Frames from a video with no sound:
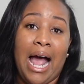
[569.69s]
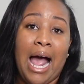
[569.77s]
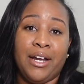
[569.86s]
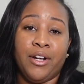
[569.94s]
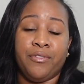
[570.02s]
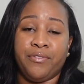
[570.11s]

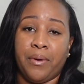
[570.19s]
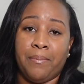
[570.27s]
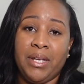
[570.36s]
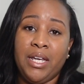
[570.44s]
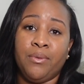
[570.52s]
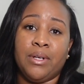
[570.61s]
I know for
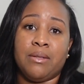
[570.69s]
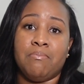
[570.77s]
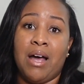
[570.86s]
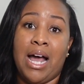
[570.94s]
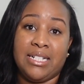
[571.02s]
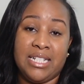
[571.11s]
me with
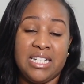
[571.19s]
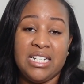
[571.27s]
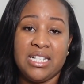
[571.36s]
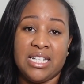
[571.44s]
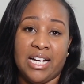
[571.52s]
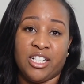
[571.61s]
my
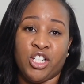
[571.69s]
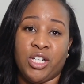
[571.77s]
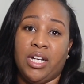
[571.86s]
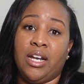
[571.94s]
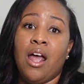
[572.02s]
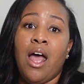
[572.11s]

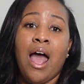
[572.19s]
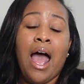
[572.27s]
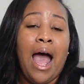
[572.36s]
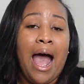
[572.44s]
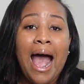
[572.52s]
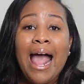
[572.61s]
C-section,
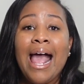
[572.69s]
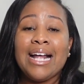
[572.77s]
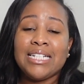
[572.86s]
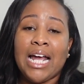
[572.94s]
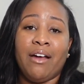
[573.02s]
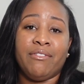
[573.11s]
I had
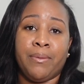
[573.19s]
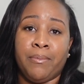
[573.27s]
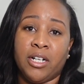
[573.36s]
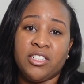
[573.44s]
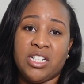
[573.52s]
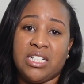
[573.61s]
to have an
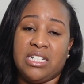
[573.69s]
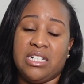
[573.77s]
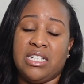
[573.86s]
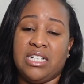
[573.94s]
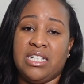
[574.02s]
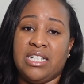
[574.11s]
emergency
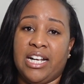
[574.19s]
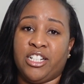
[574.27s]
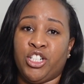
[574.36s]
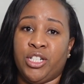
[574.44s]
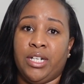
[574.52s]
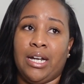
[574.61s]

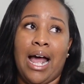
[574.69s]
C-section.